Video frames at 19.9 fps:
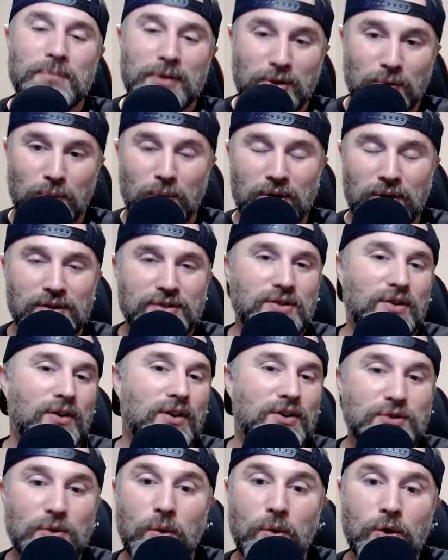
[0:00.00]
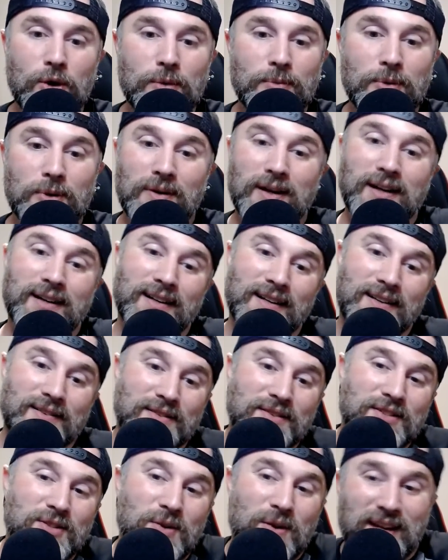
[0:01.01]
But the Royals are also horrible right now.
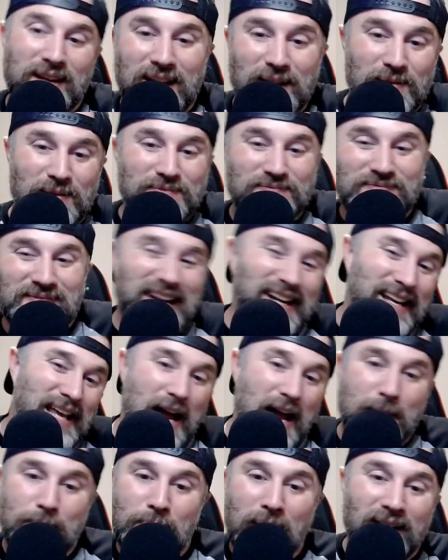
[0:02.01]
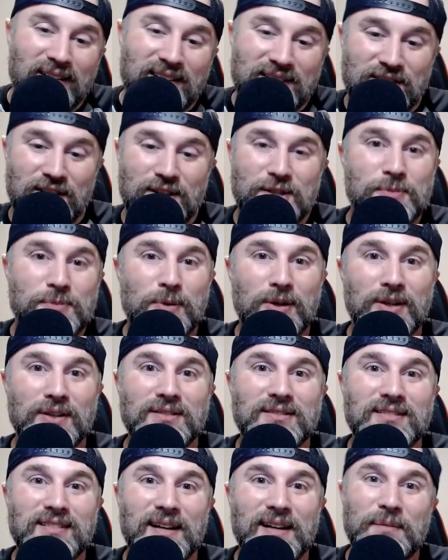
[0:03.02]
So I apologize, bro.
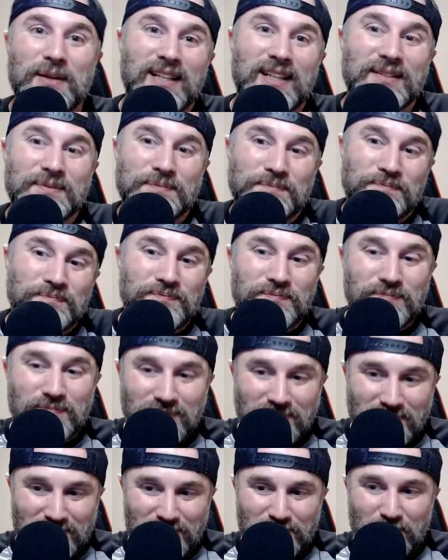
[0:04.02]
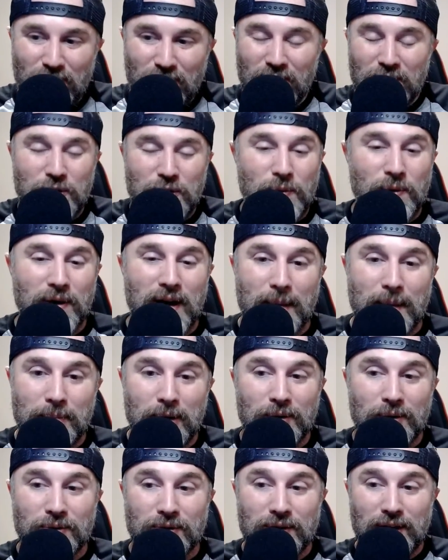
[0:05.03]
I mean, you and I
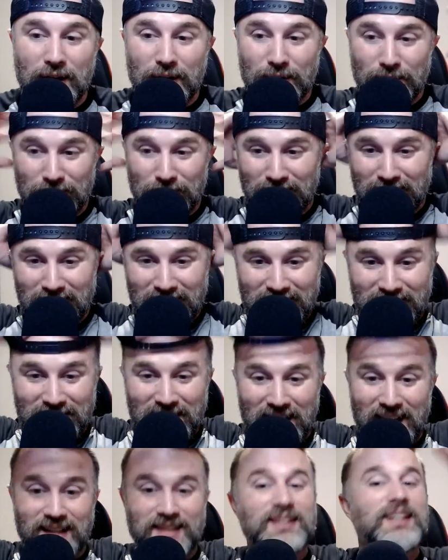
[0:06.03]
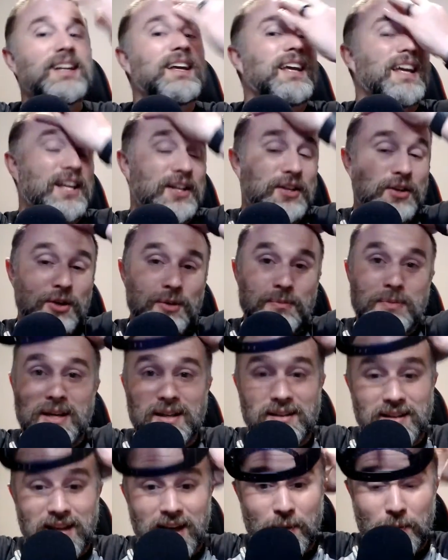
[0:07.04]
both know that it could be
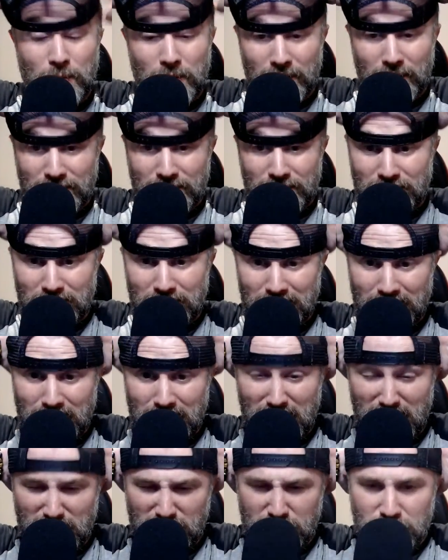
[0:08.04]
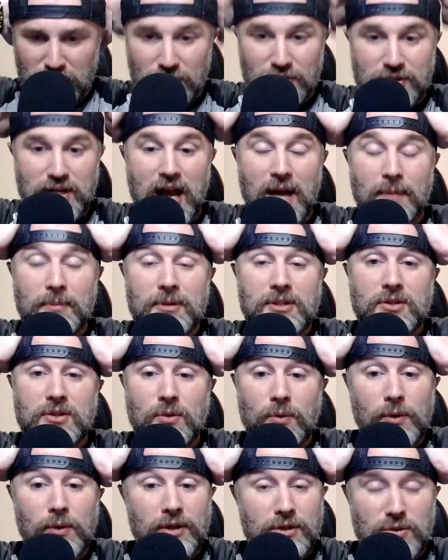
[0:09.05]
a lot worse and your time is
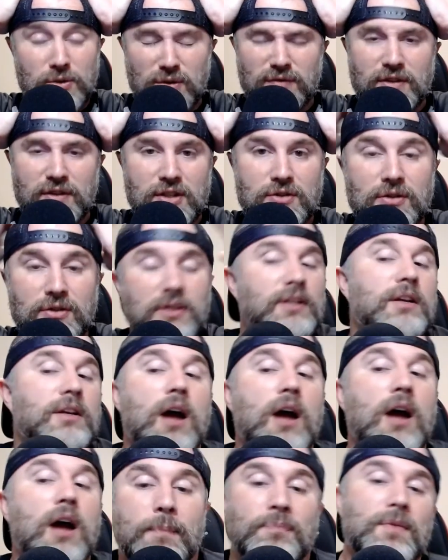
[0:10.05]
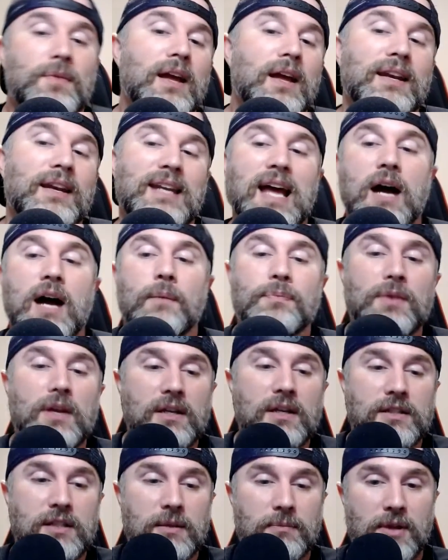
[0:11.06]
going to eventually come. Now,
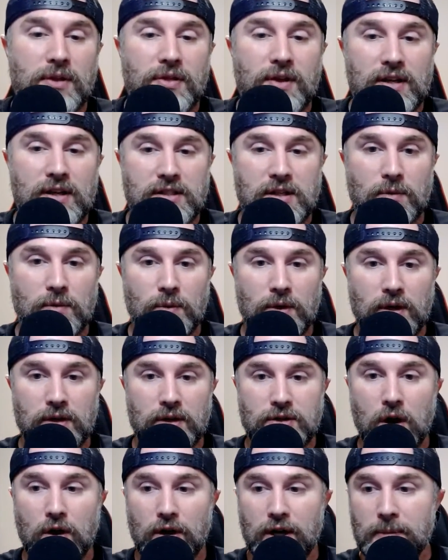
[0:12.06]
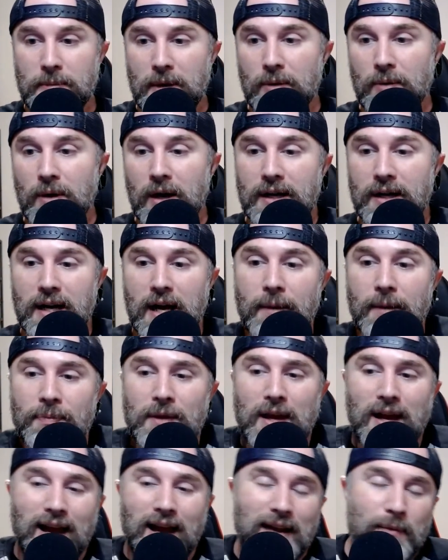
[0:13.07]
some of the things that we are talking about right now,
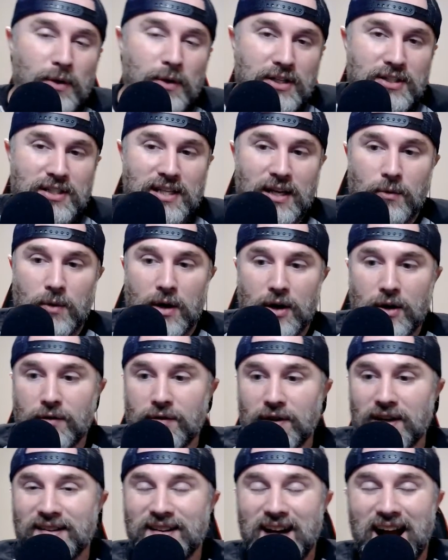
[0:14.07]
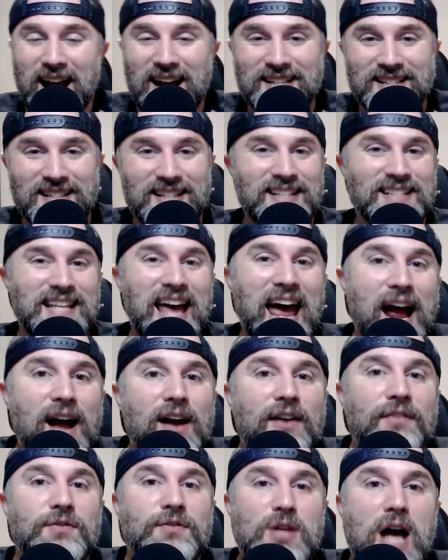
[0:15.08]
and we see it right over here as it is
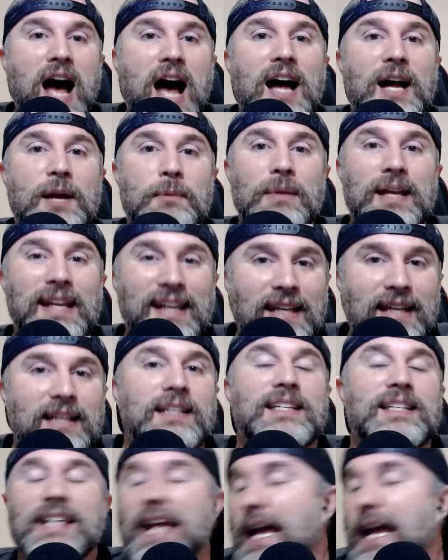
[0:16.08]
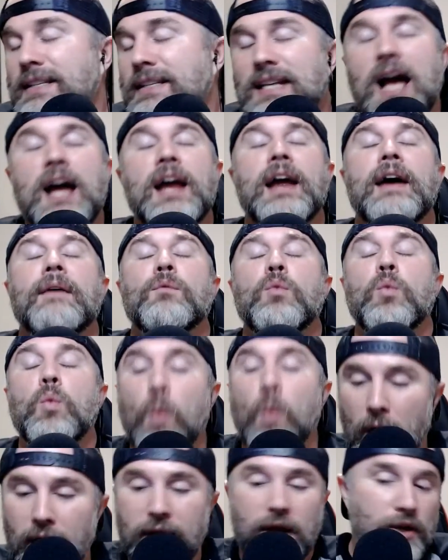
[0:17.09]
halftime heat. Yes, I have
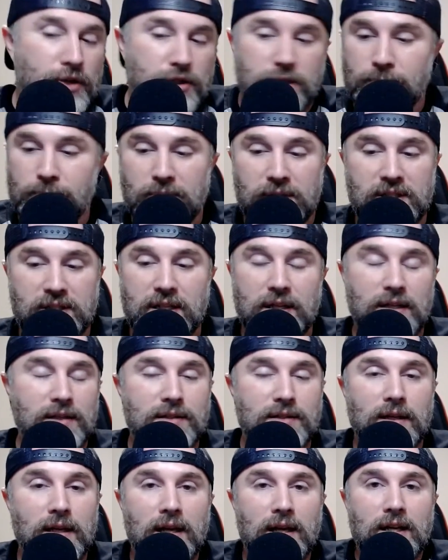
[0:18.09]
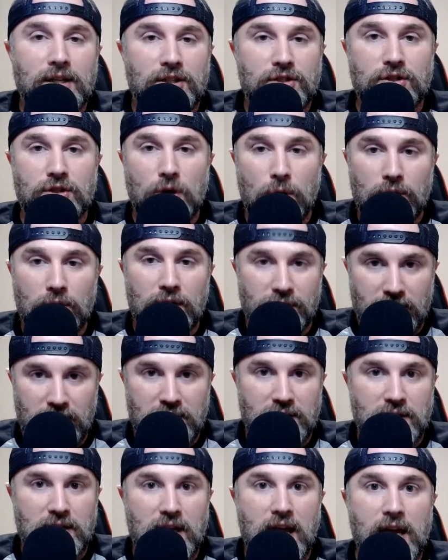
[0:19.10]
100% stolen
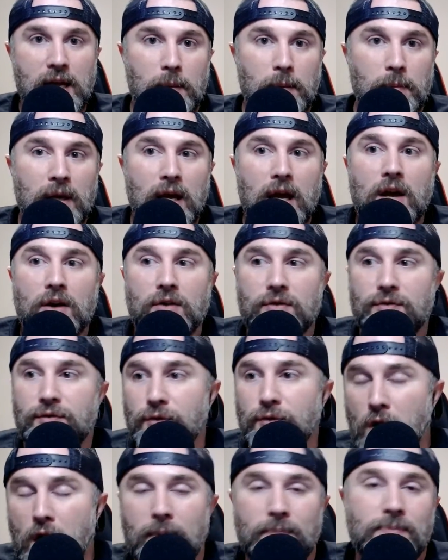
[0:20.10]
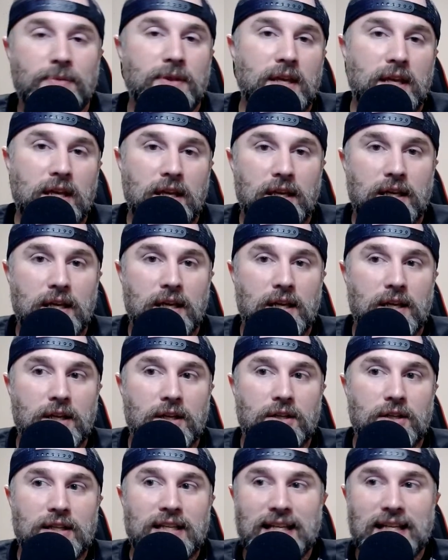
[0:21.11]
this name from the
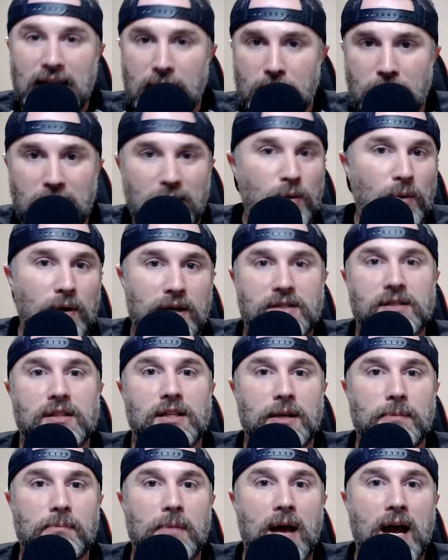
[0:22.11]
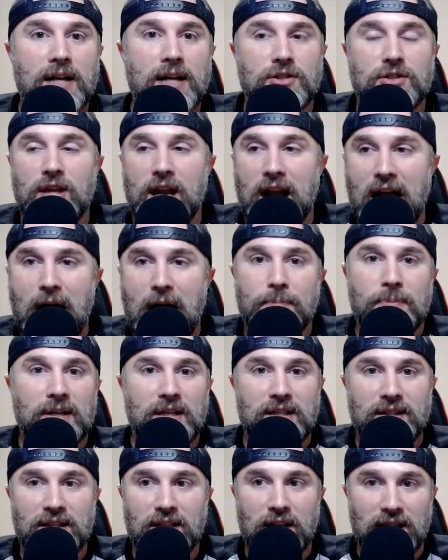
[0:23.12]
gimmick wrestling match that
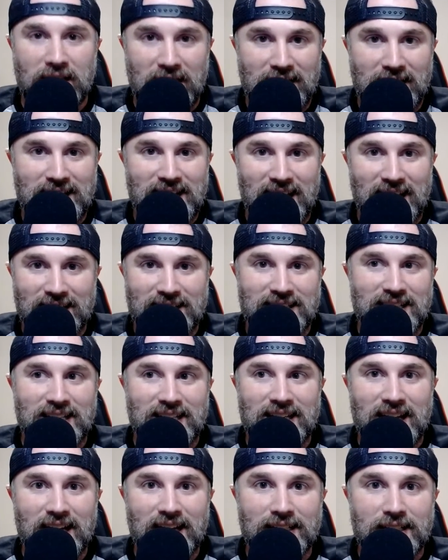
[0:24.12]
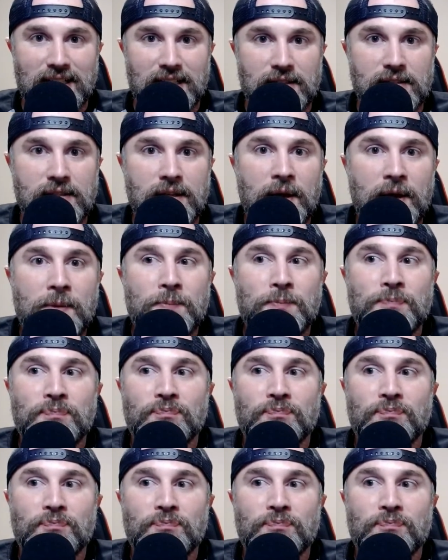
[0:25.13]
happened in the late 1990s